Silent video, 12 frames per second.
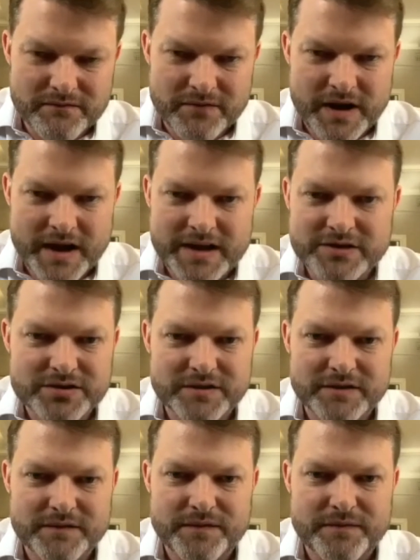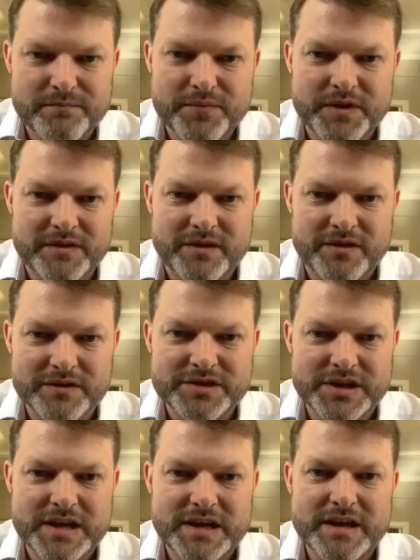range of
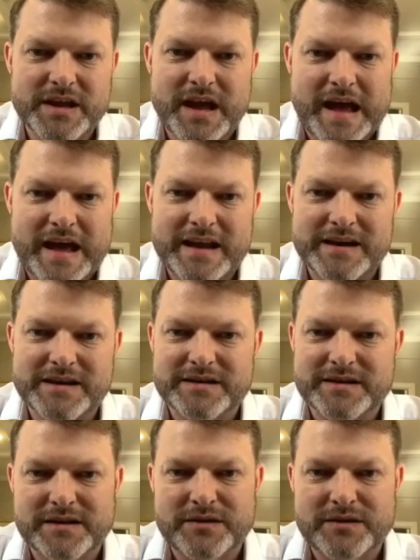pathology and